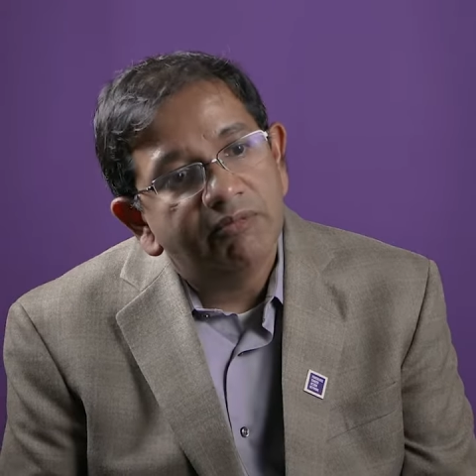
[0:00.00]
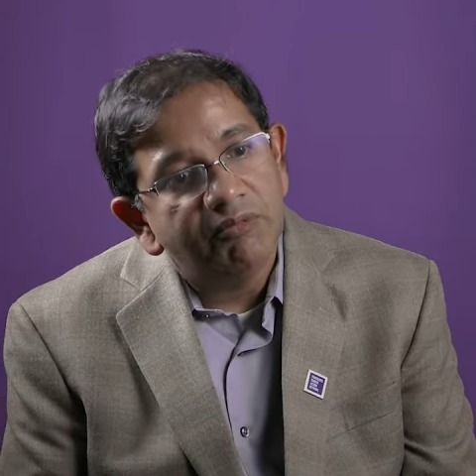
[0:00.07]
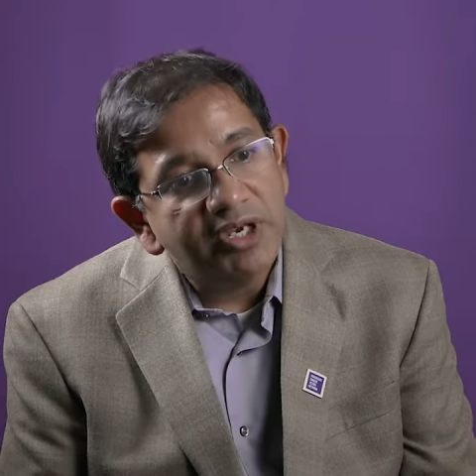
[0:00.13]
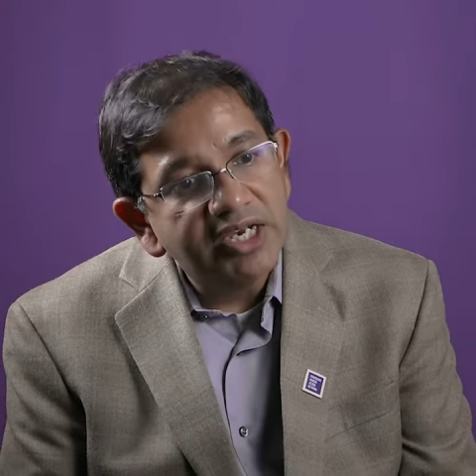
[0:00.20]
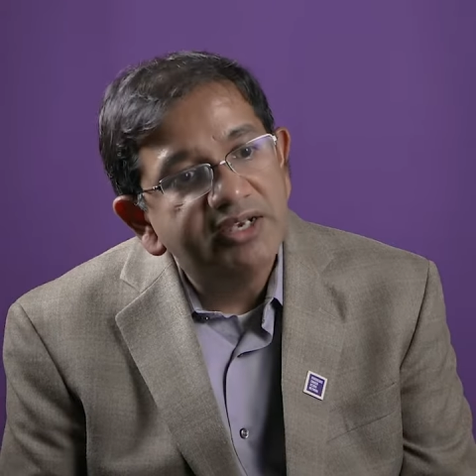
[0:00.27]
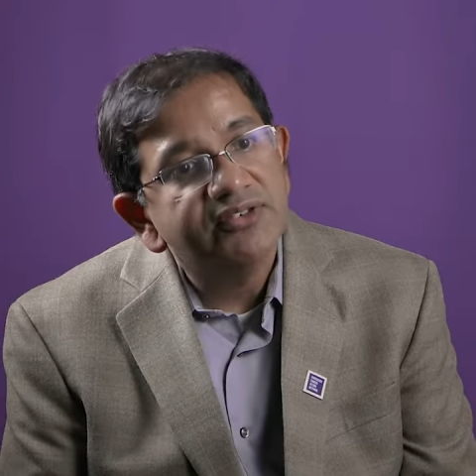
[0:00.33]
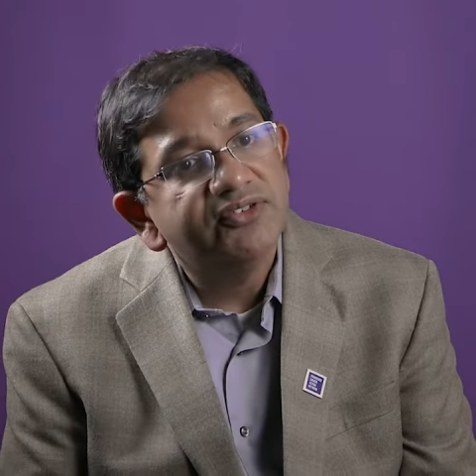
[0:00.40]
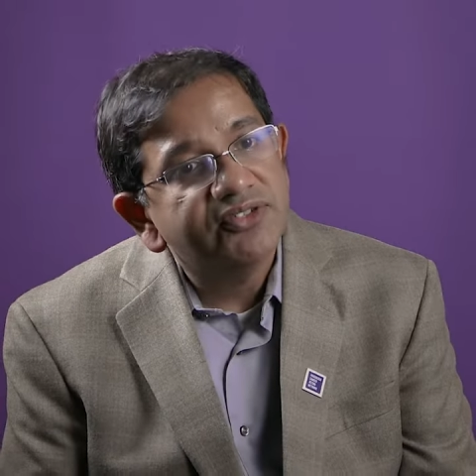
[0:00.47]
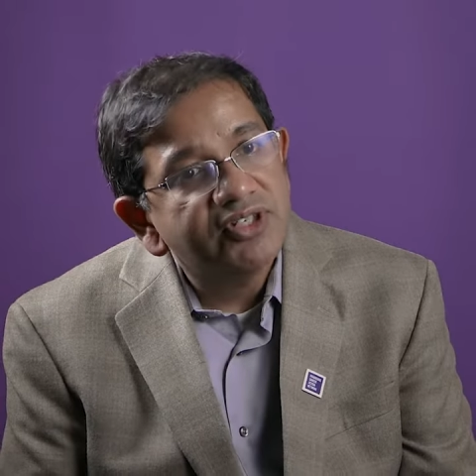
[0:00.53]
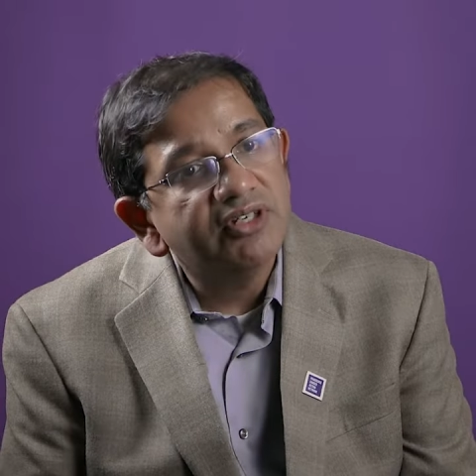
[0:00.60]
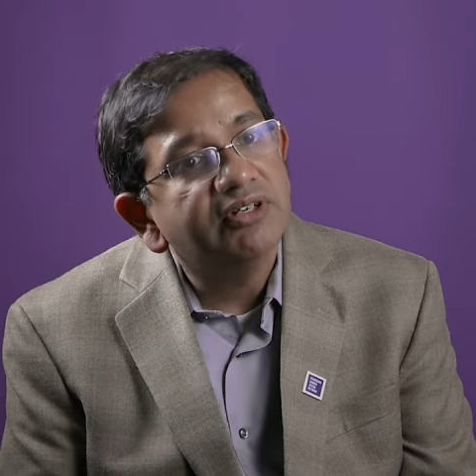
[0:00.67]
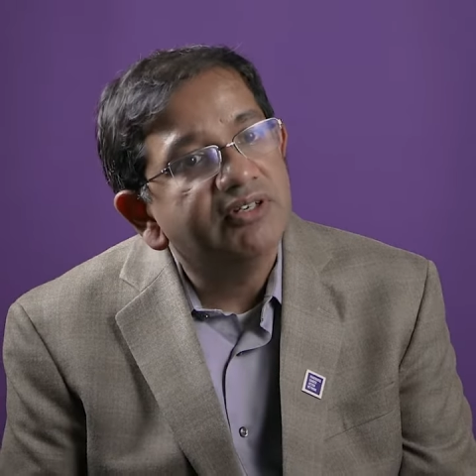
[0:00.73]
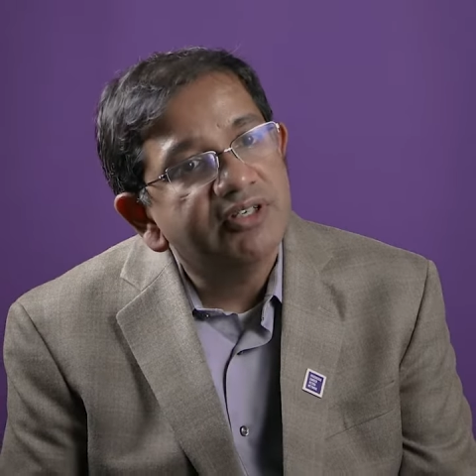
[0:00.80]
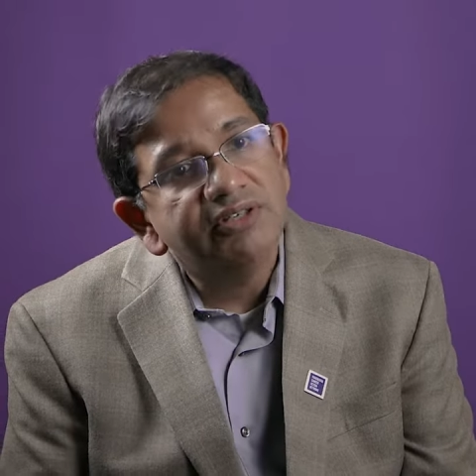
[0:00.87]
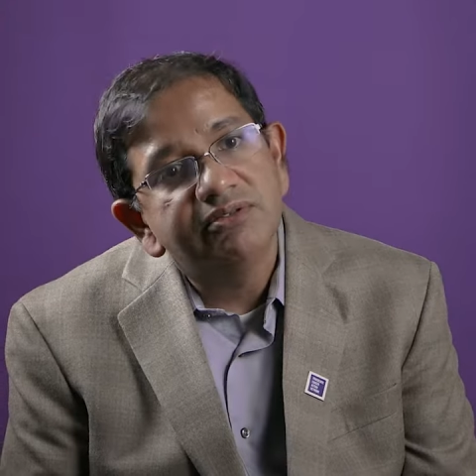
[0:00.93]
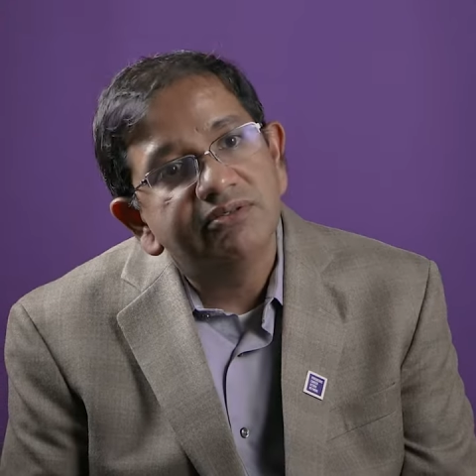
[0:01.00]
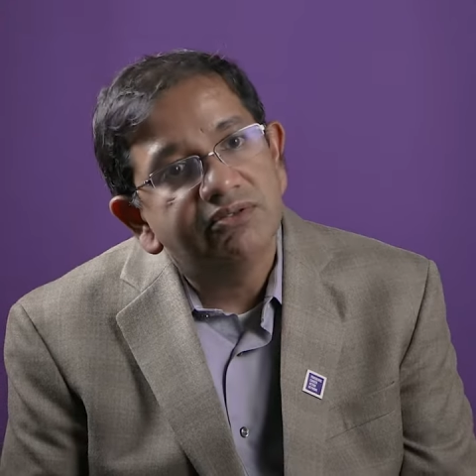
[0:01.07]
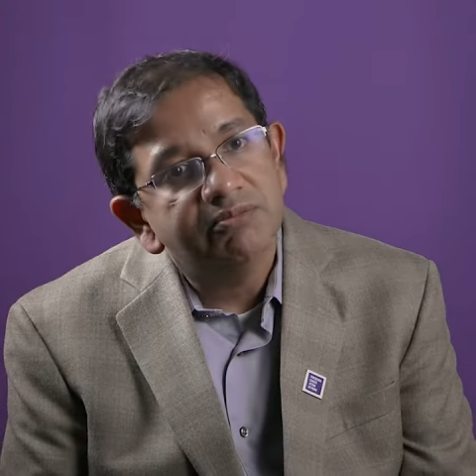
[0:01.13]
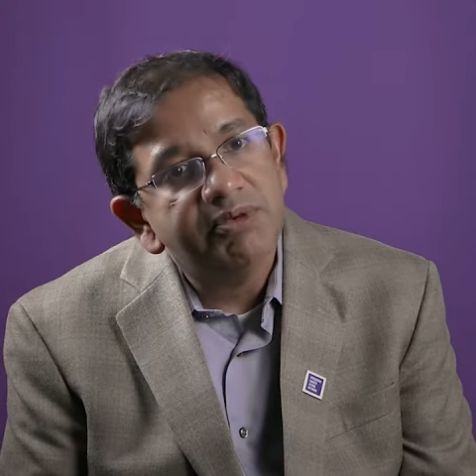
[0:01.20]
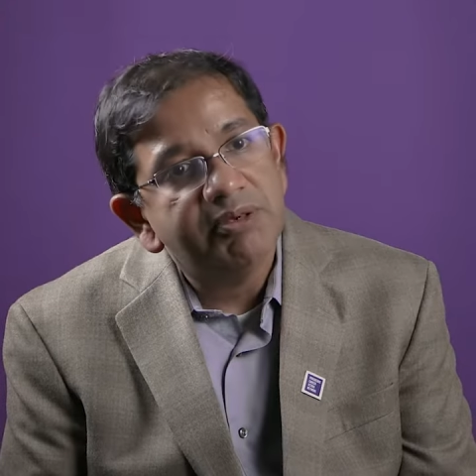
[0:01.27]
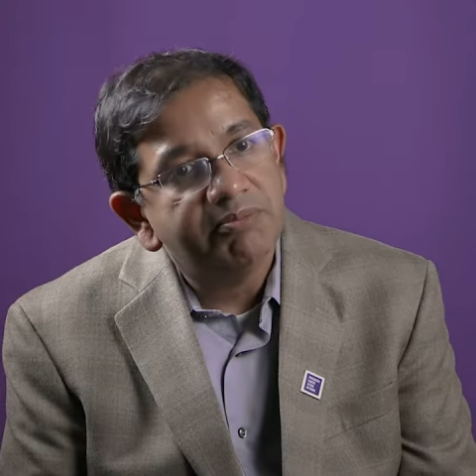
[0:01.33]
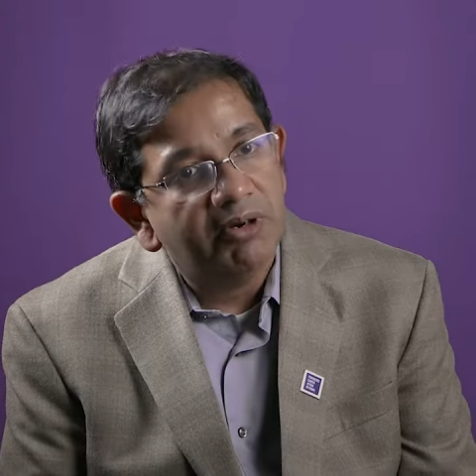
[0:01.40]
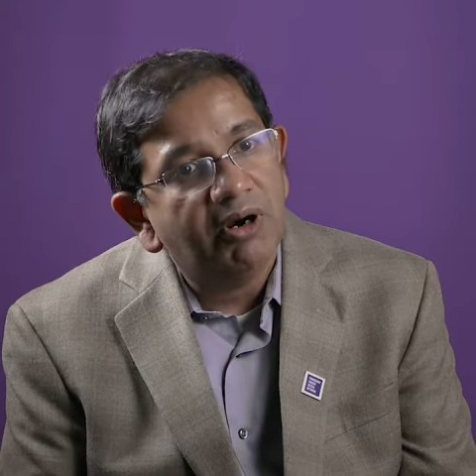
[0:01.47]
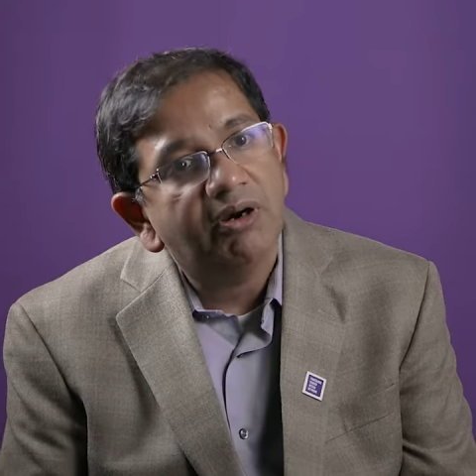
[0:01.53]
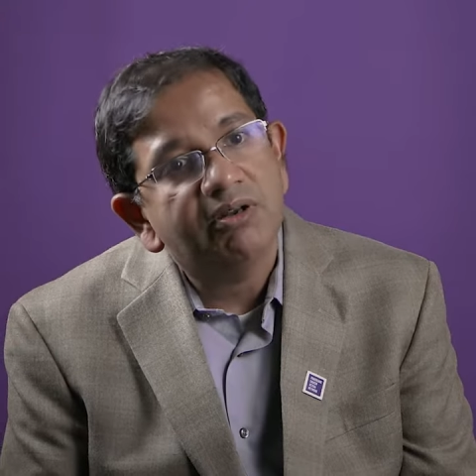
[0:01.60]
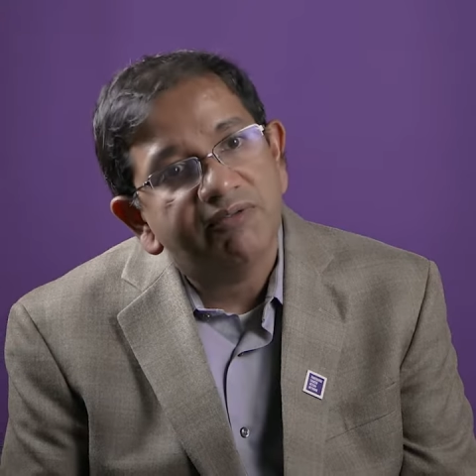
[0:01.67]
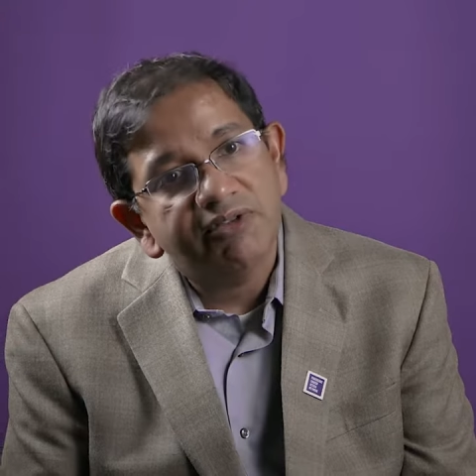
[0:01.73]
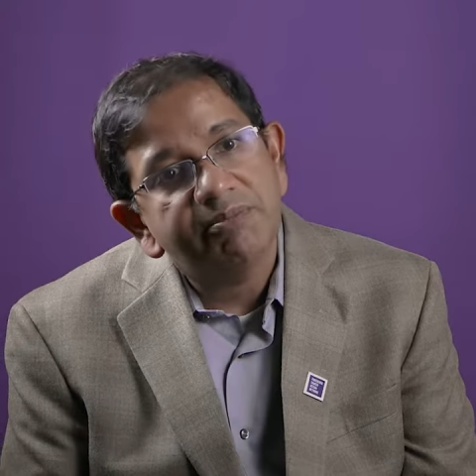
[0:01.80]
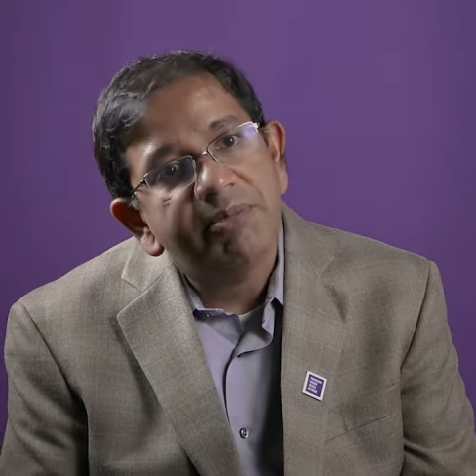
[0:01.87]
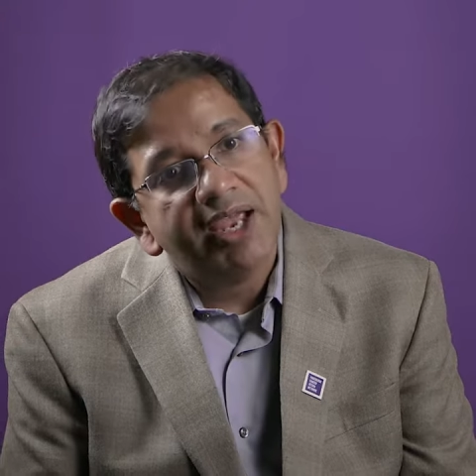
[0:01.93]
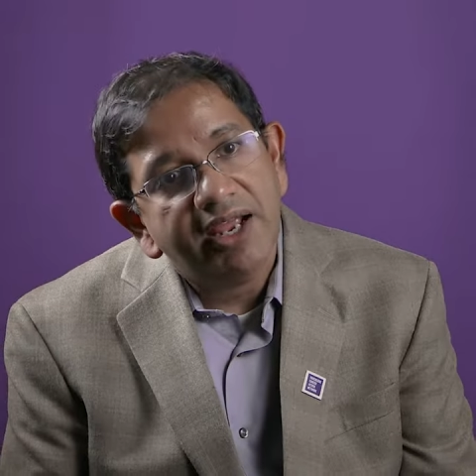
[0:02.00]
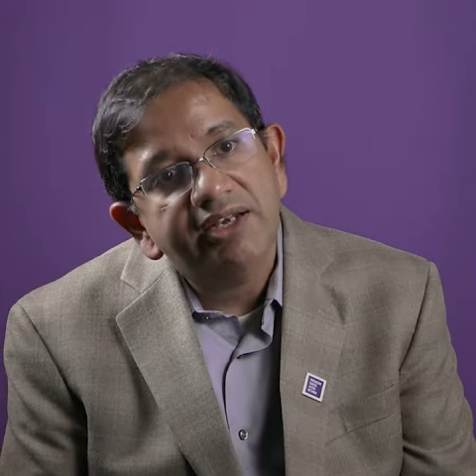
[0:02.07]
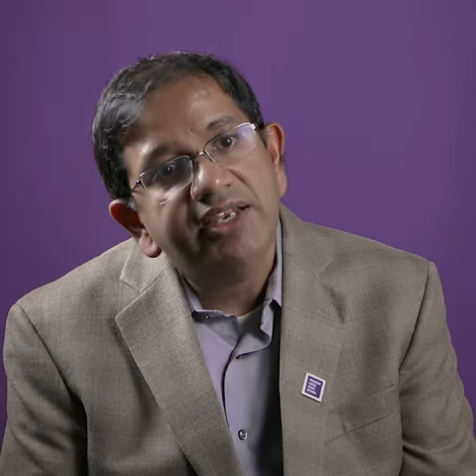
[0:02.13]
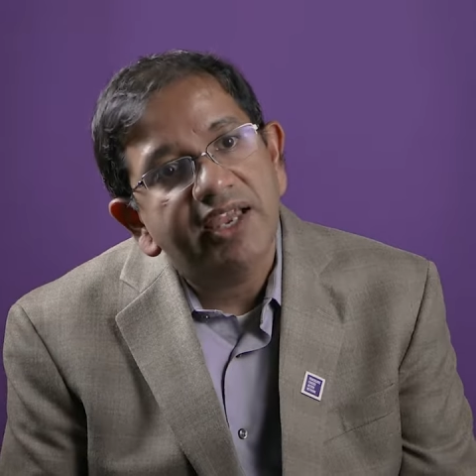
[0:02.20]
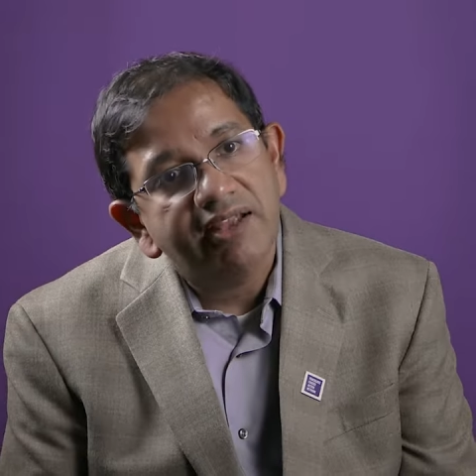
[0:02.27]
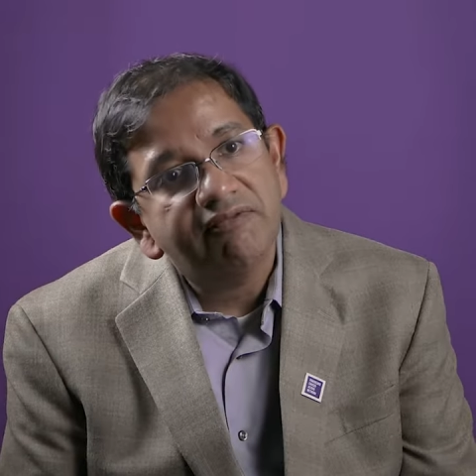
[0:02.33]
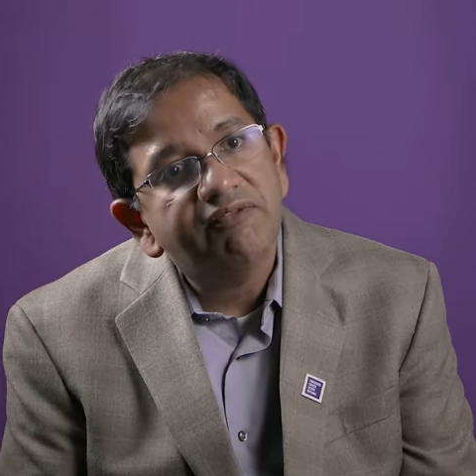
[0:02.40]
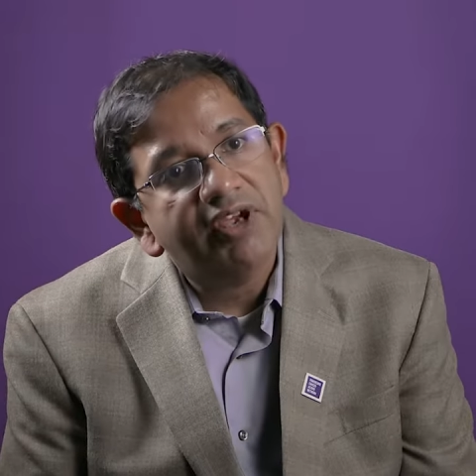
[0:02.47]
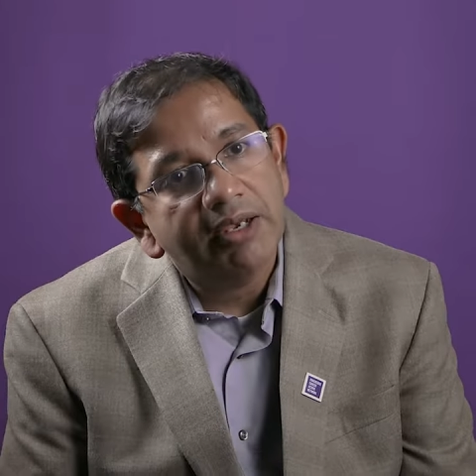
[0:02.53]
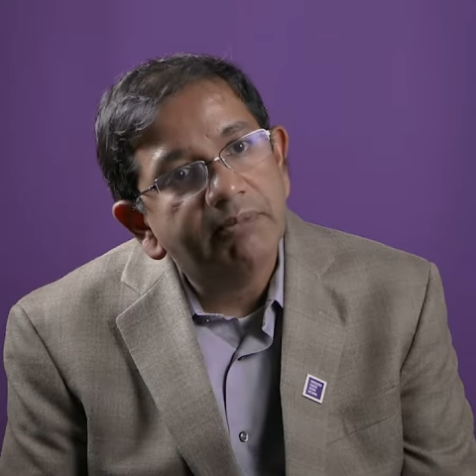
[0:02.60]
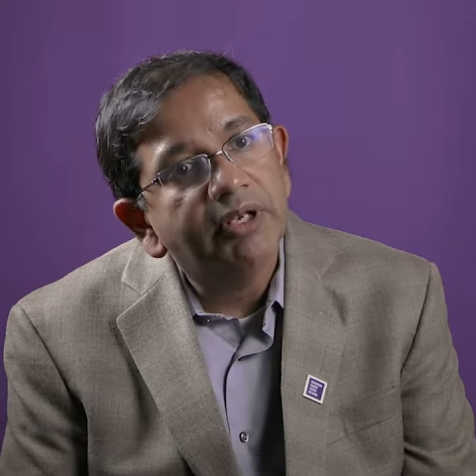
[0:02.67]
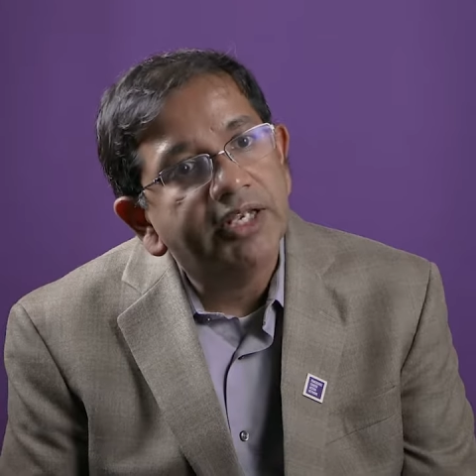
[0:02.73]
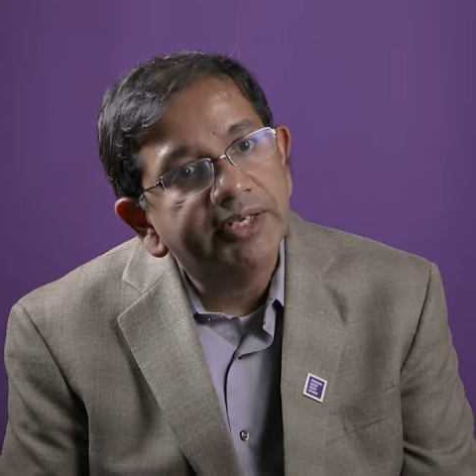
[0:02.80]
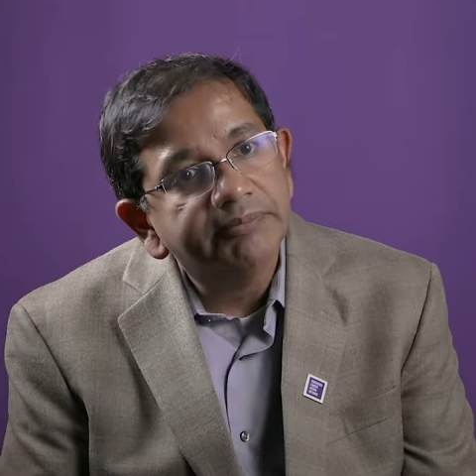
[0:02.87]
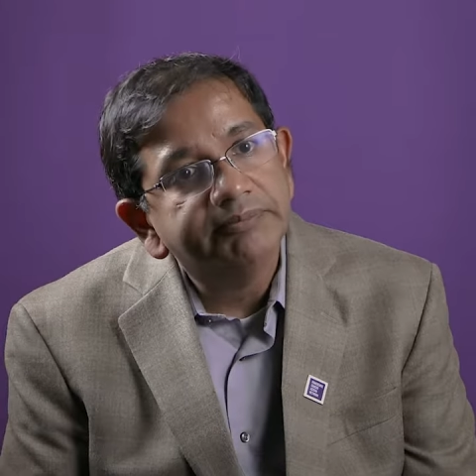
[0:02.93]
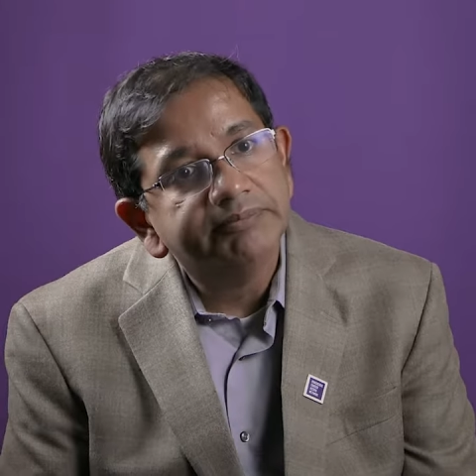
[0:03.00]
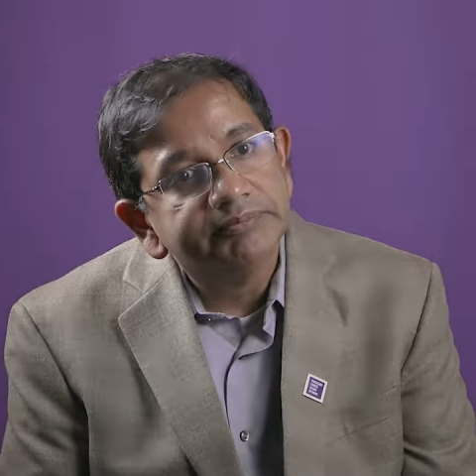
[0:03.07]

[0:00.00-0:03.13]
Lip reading: We consider you to be part of the PanCAN family.